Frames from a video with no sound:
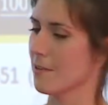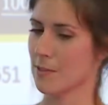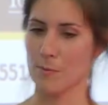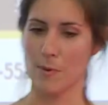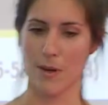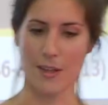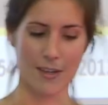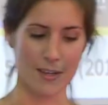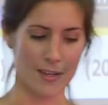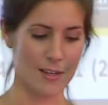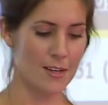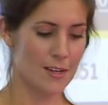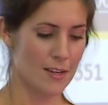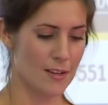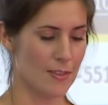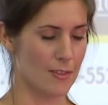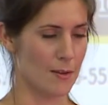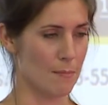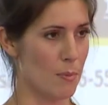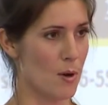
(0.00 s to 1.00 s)
is where
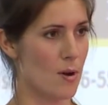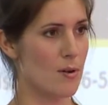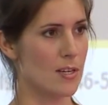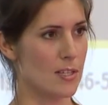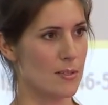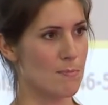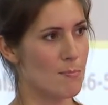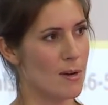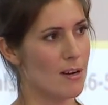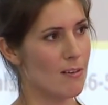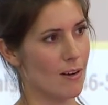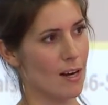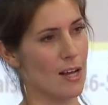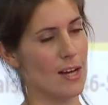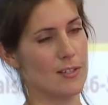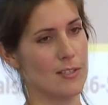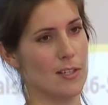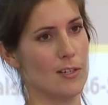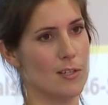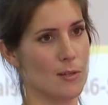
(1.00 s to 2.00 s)
the bone is
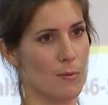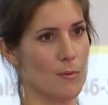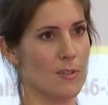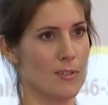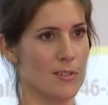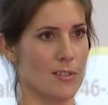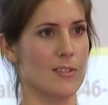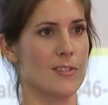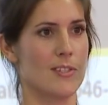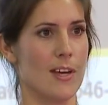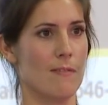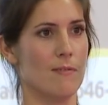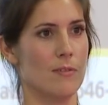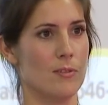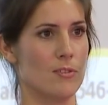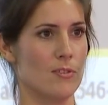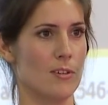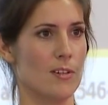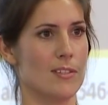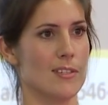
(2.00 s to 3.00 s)
mineralizing towards the scaffold
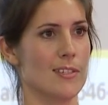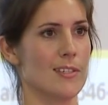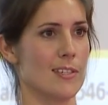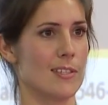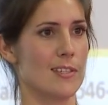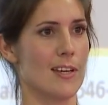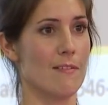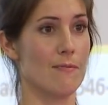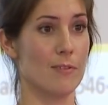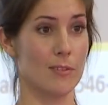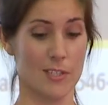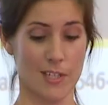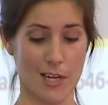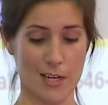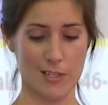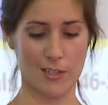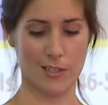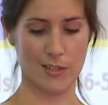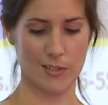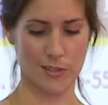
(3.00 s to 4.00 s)
struts as the scaffold's
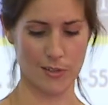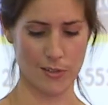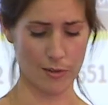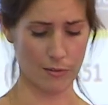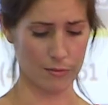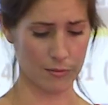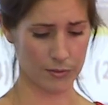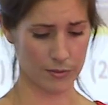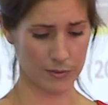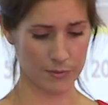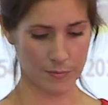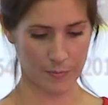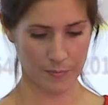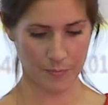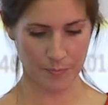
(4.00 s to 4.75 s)
starting to dissolve.